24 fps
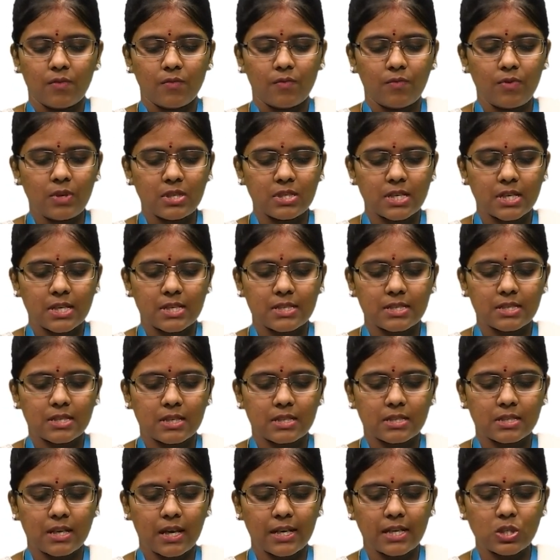which is
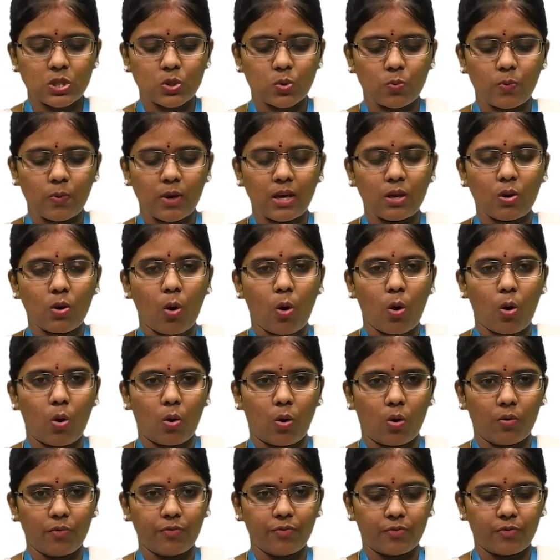sine square
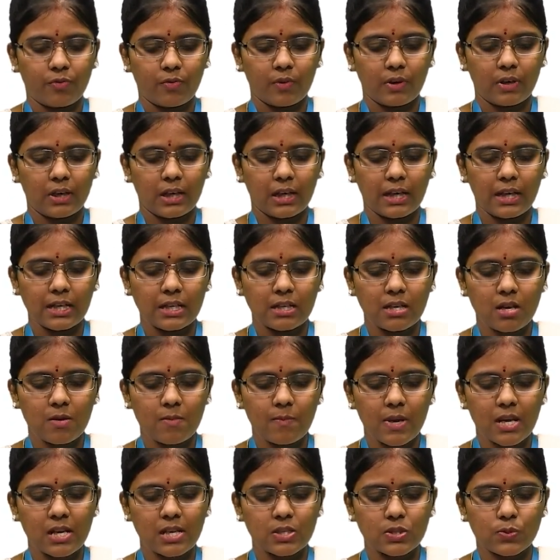of theta
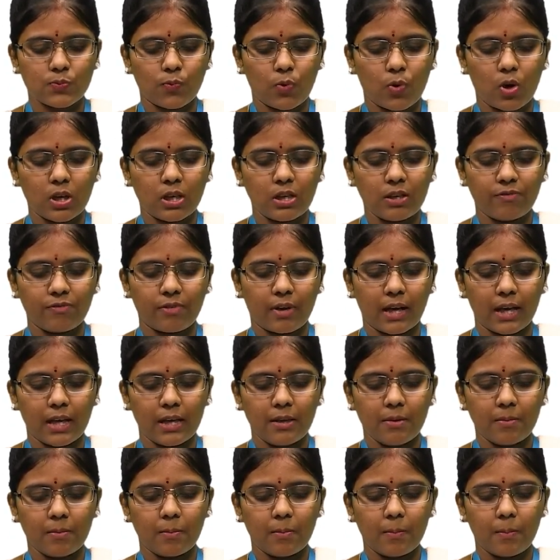minus
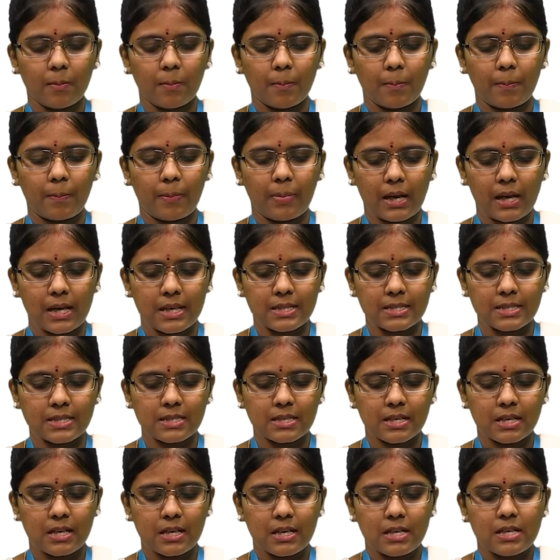45
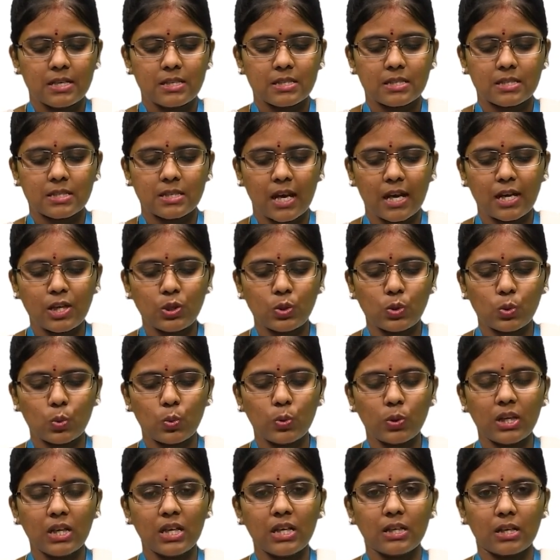plus sine
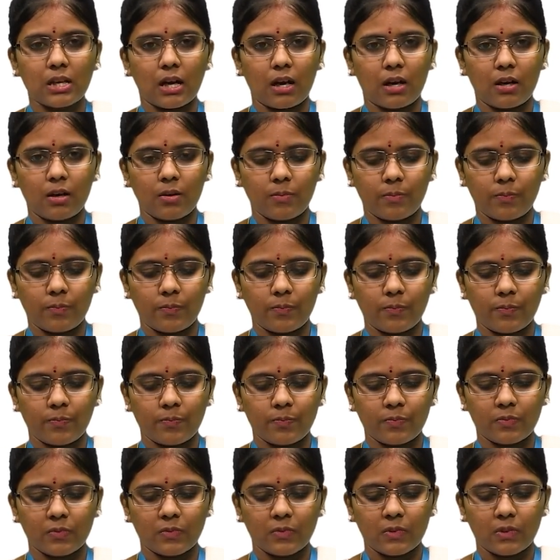2 theta
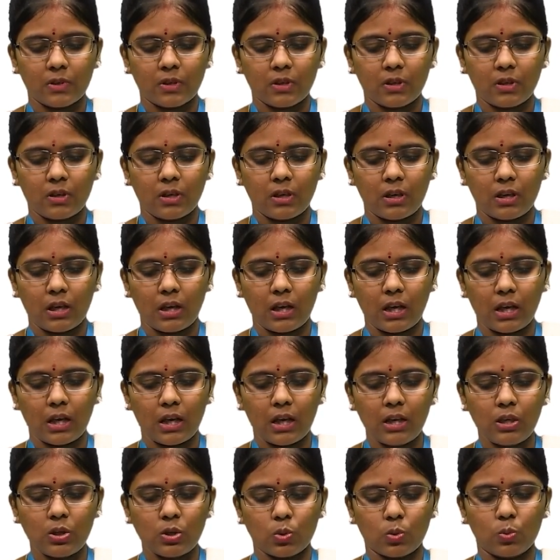
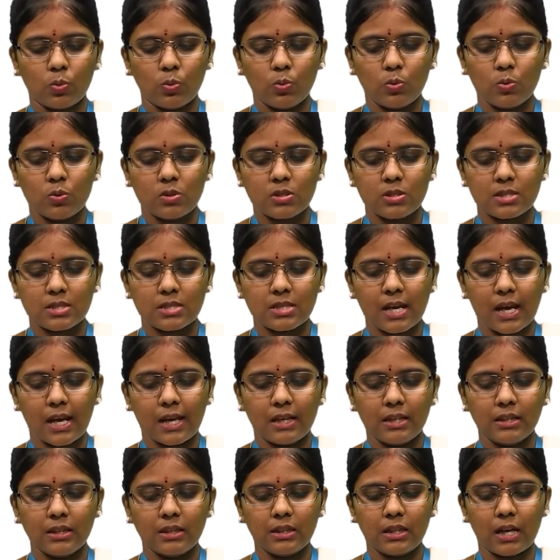into
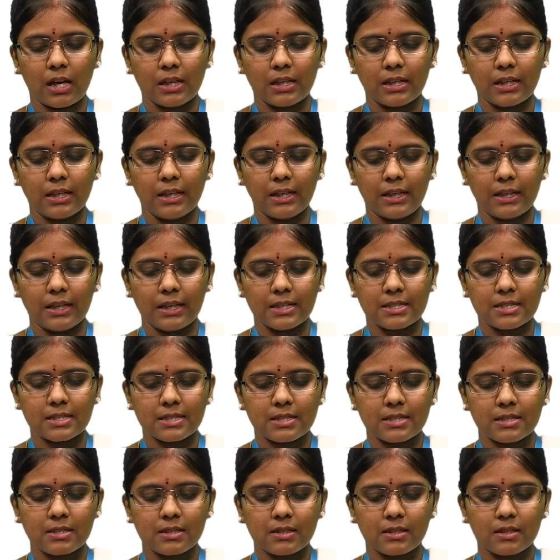sine 30 degrees.